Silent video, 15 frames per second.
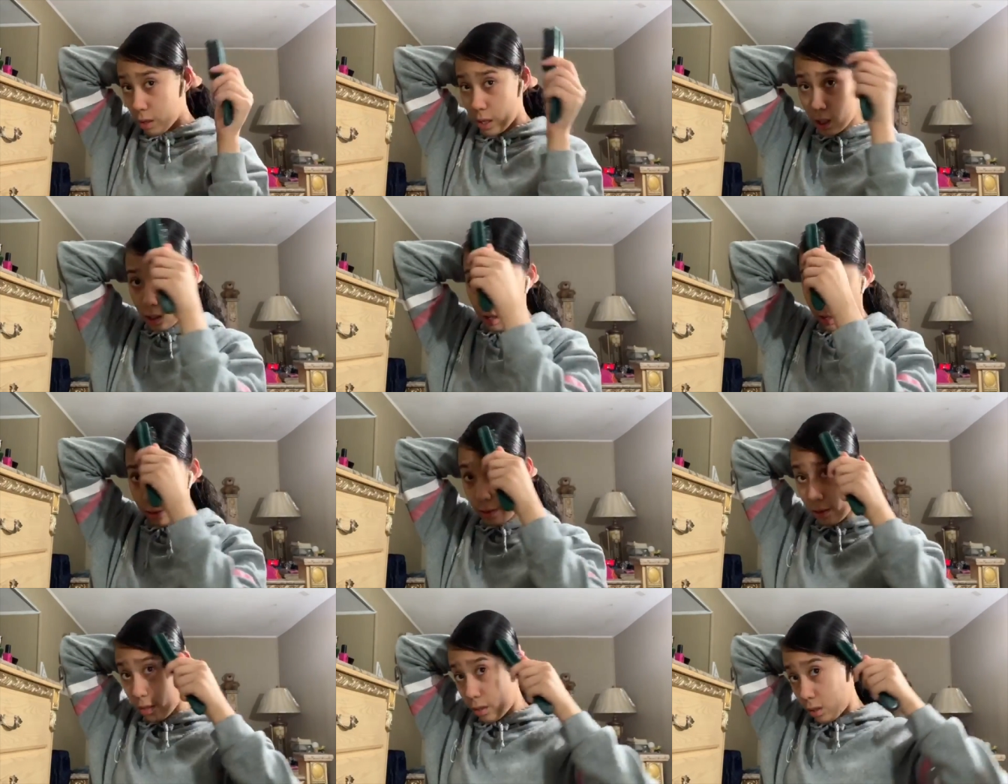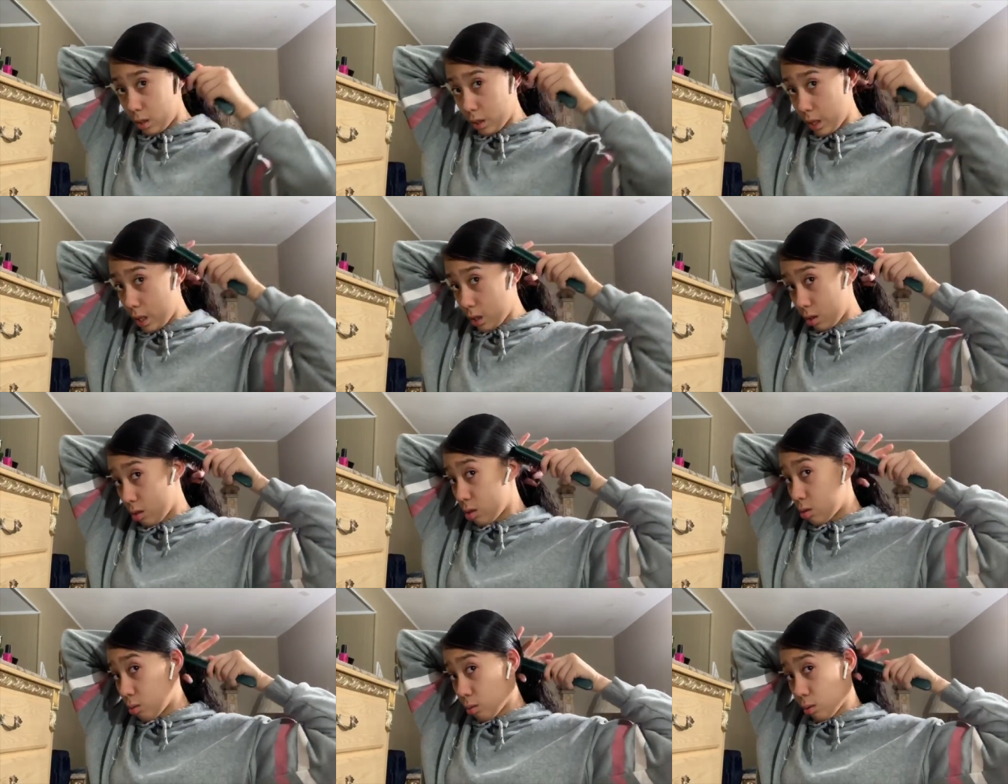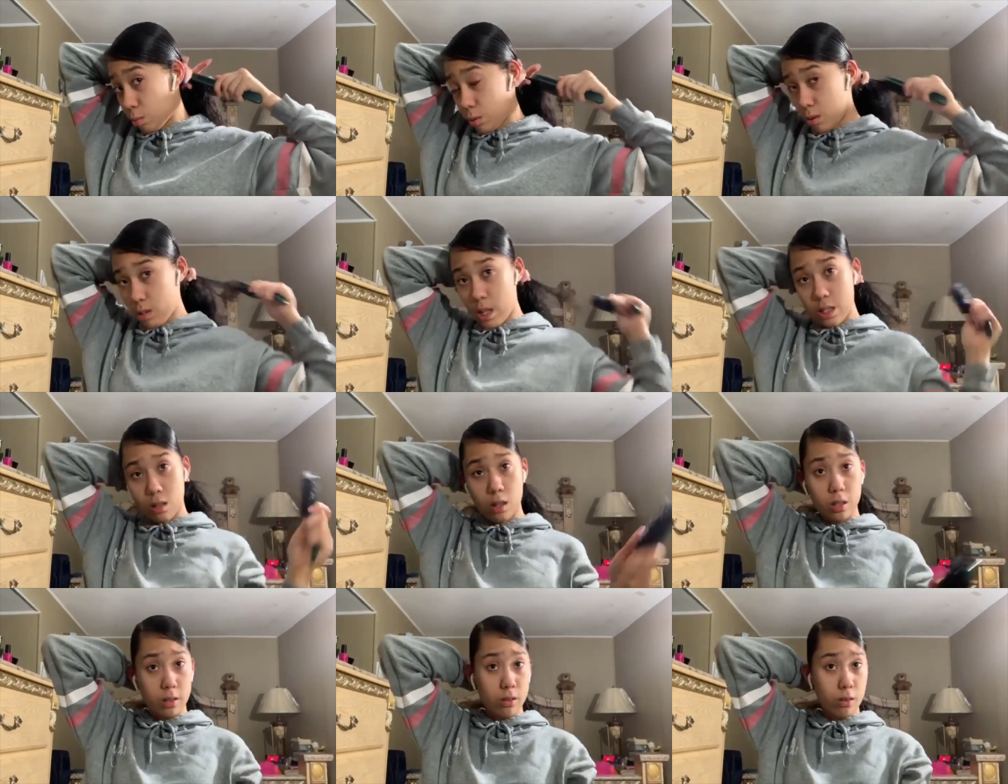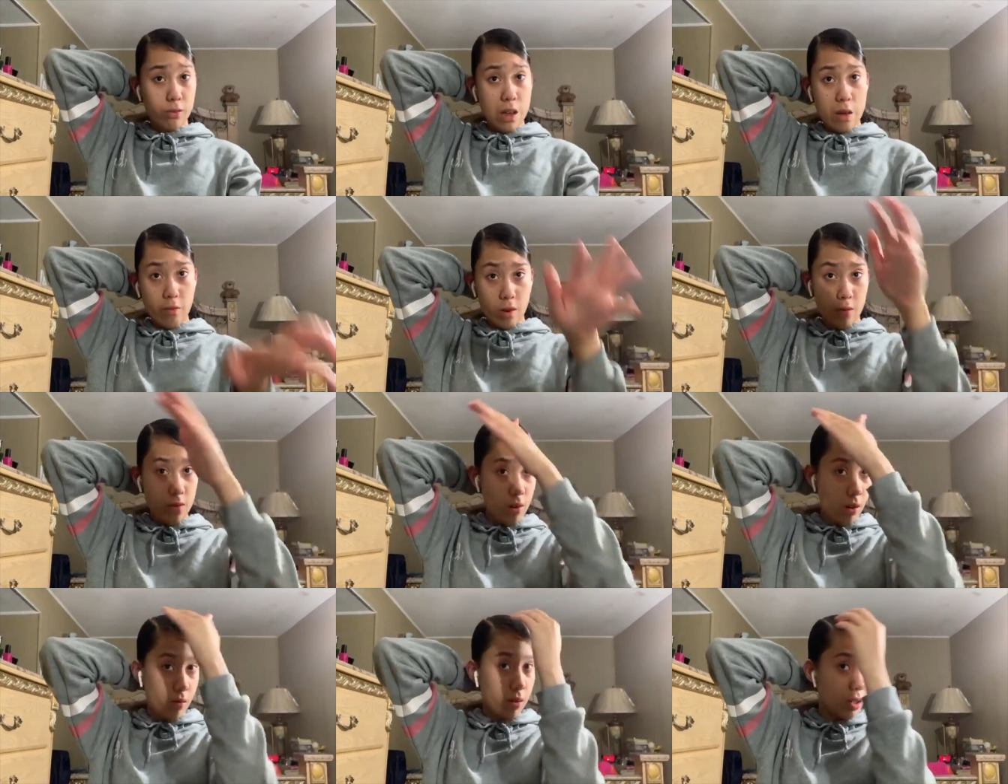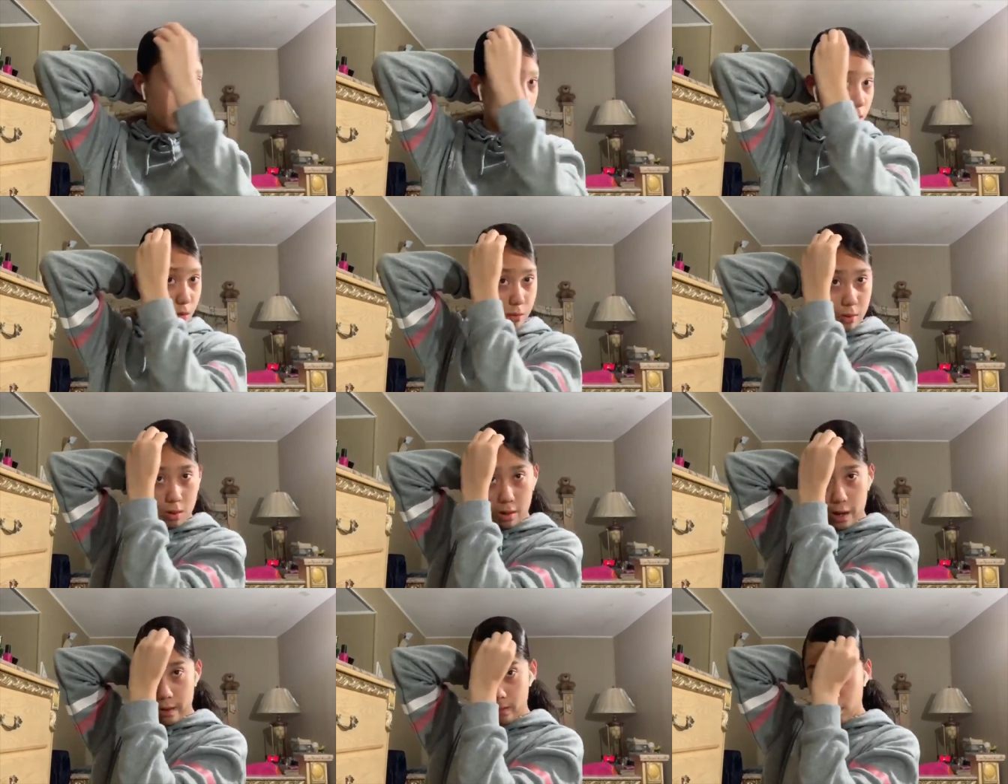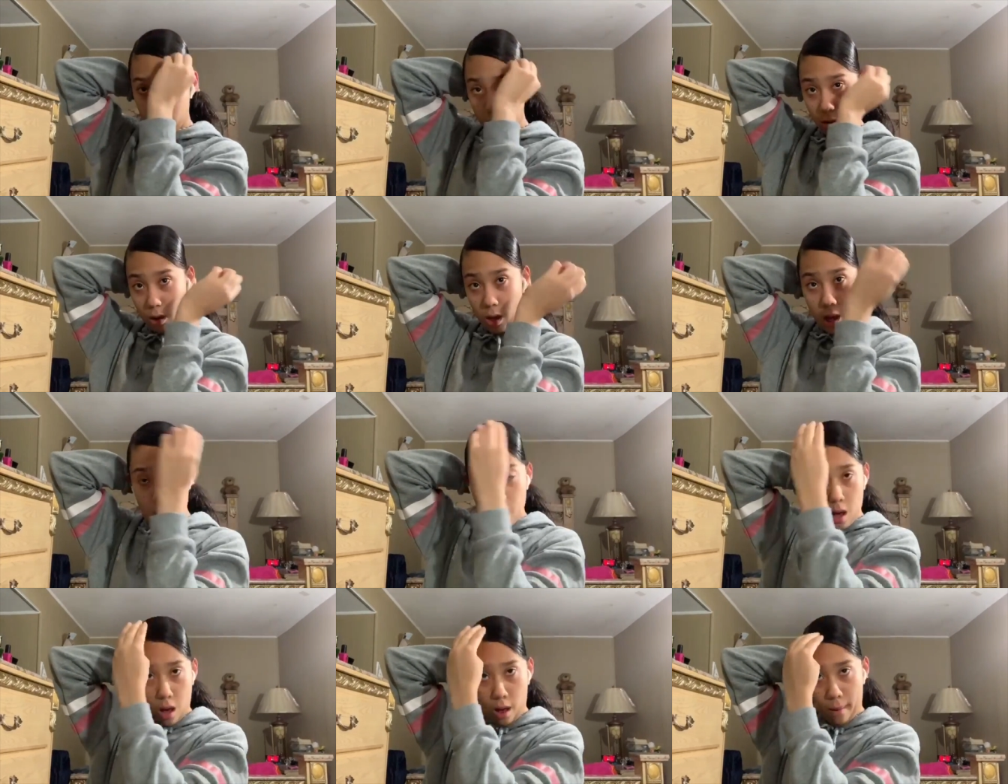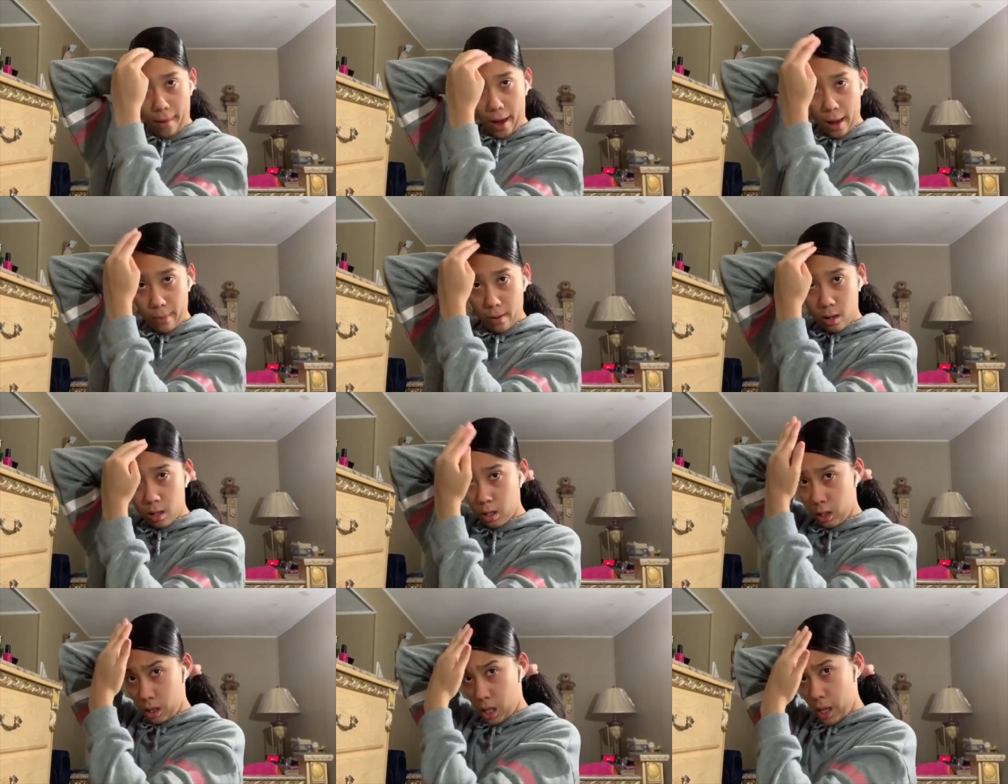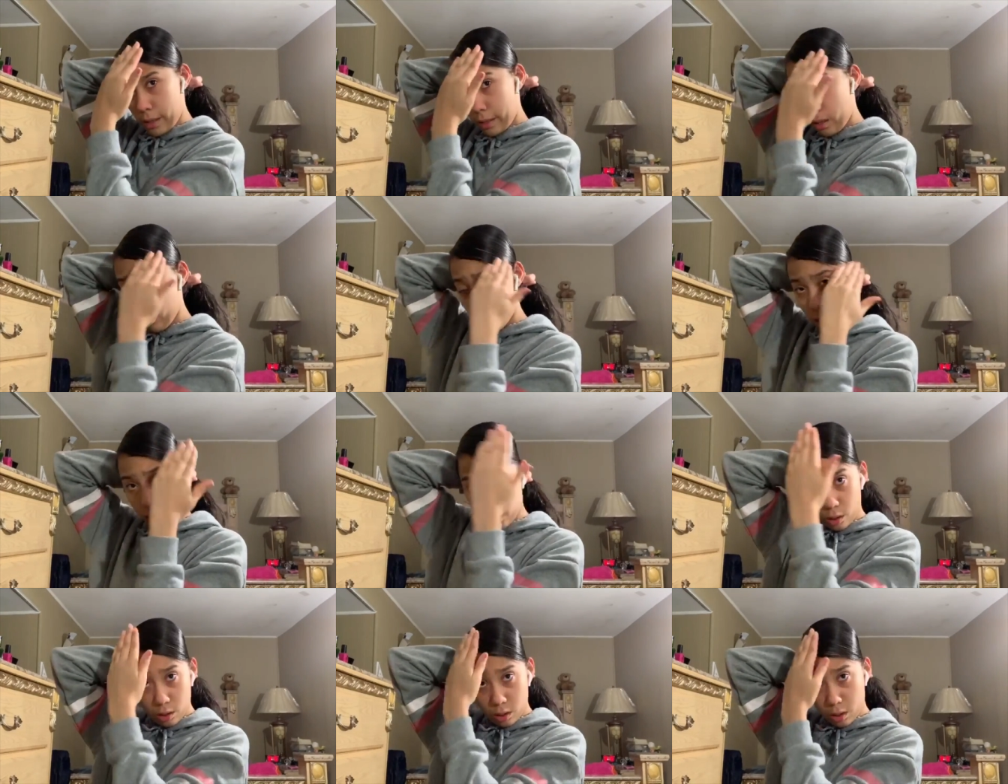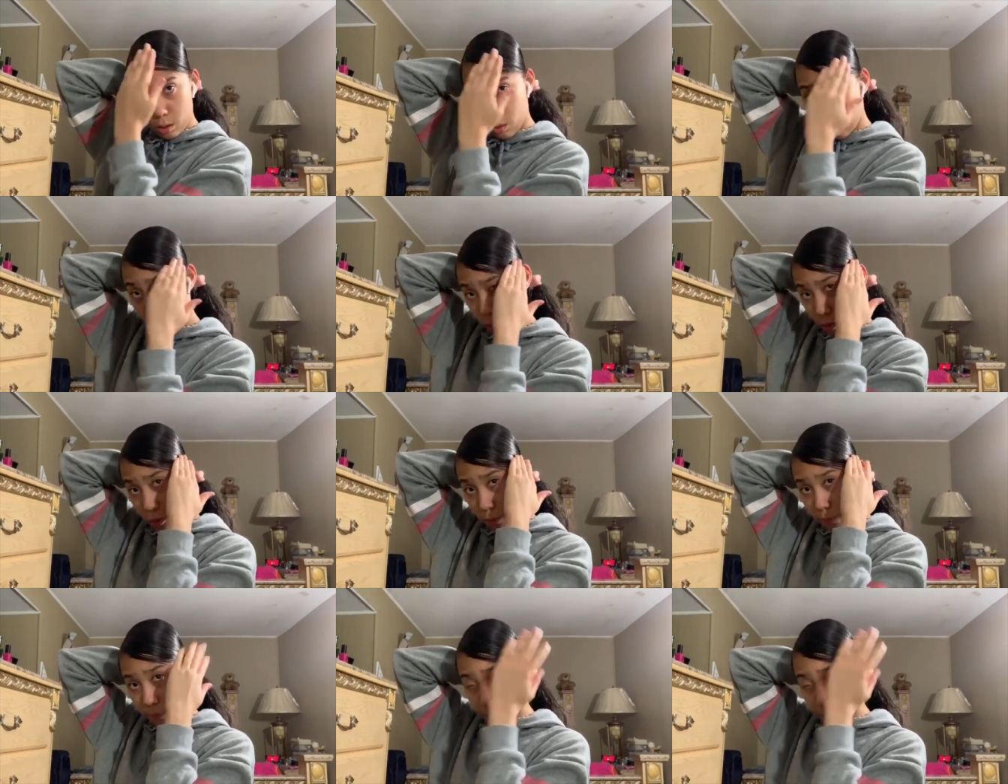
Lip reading: like y'all girls like the swoop, so that's all in your favor. If you don't want to swoop, you don't have to do it. I personally like to do a little swoop,